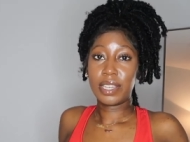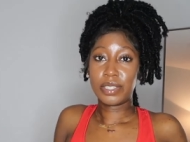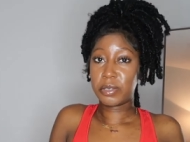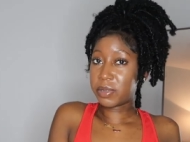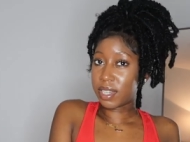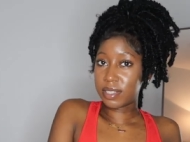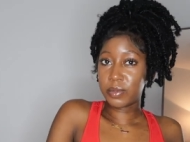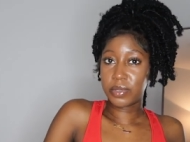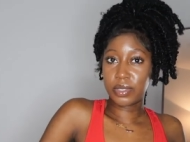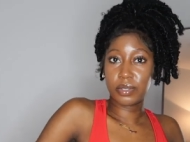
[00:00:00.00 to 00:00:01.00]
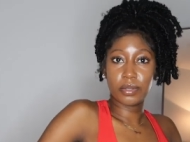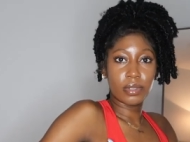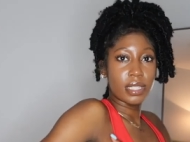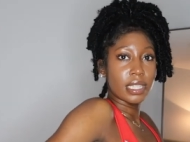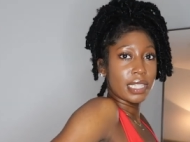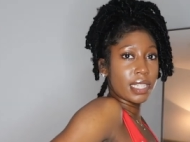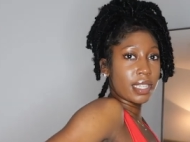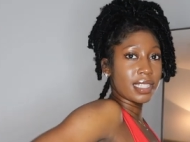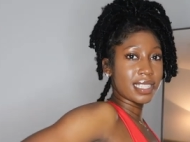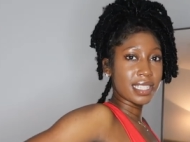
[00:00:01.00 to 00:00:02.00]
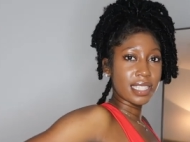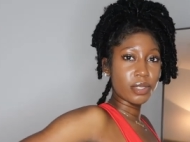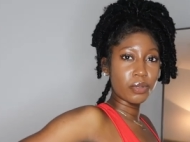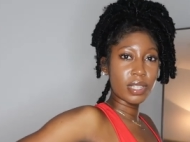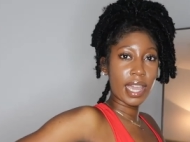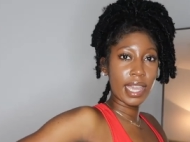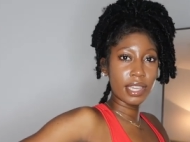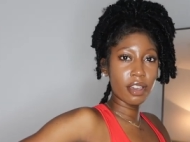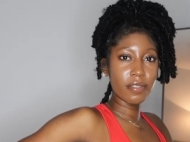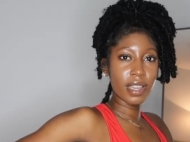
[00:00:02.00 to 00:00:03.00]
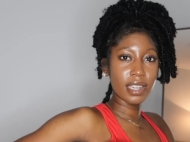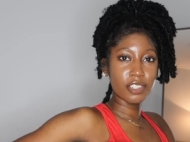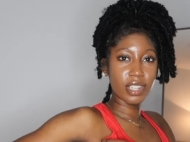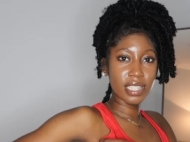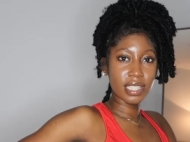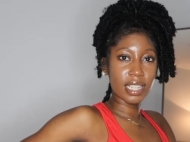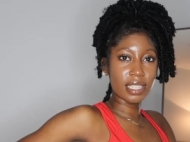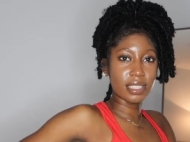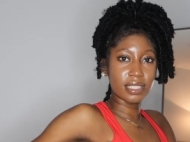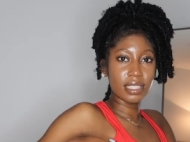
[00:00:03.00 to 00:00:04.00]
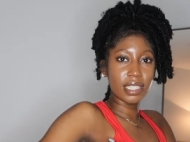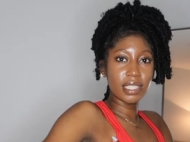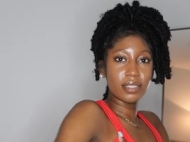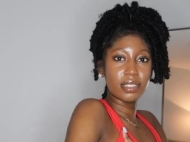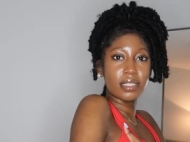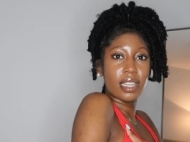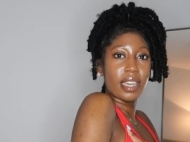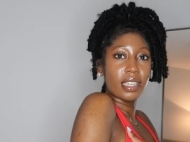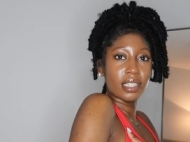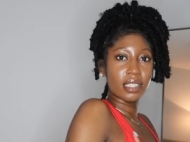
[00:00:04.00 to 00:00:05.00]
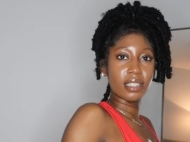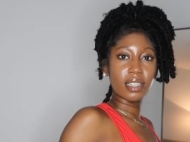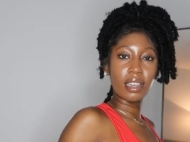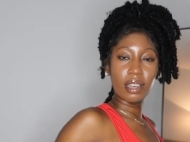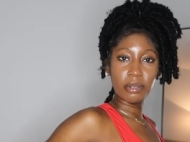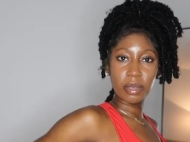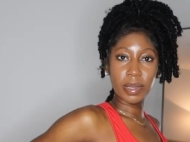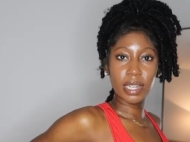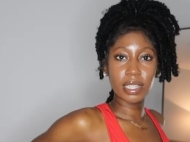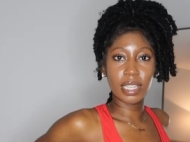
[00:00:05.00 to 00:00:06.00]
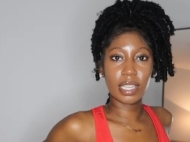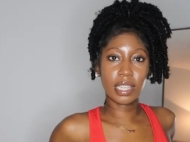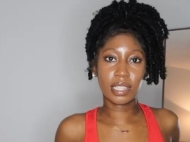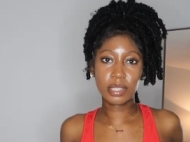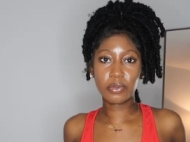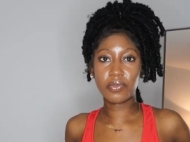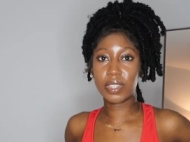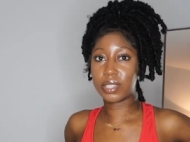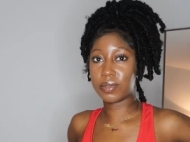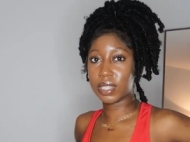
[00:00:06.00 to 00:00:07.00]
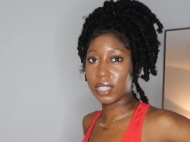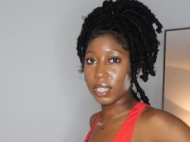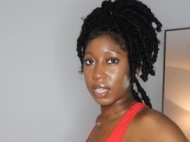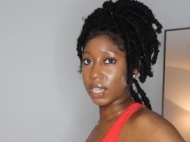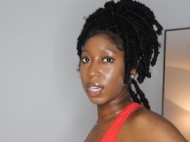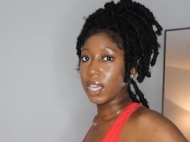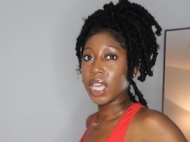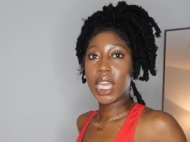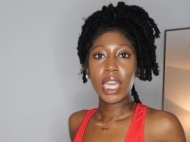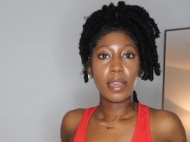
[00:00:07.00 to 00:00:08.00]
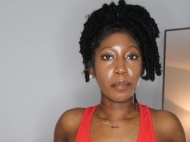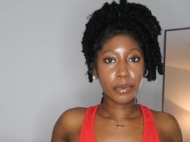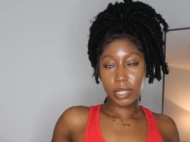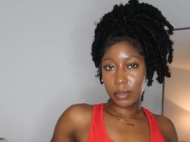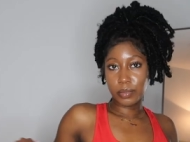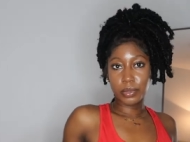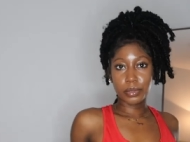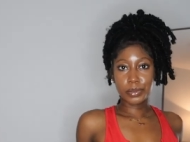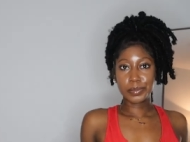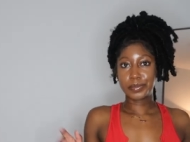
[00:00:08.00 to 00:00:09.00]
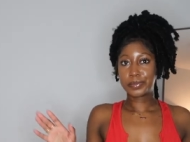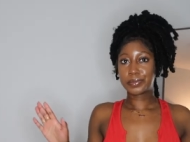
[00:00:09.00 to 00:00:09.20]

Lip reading: Super comfortable too. The sleeve, this isn't too tight. Y'all ever had a dress and like the sleeves is like all the way up here? Like yeah, this one fits really good. Breathable.